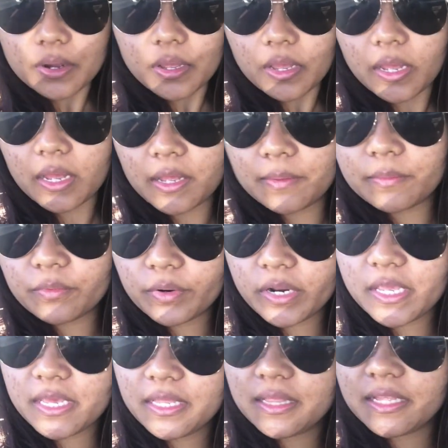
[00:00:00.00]
um, where
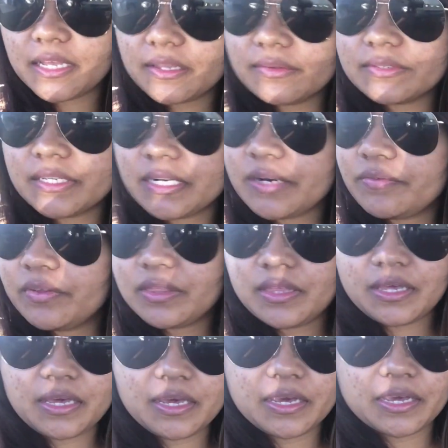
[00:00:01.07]
he lives and
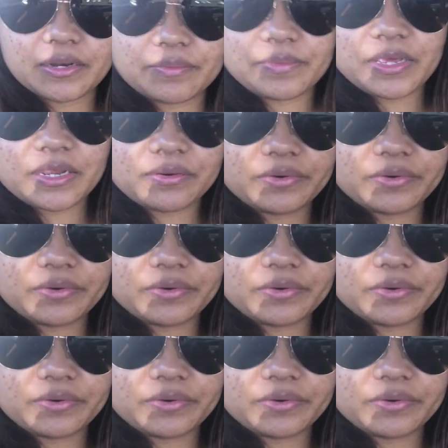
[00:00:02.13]
everything, and meet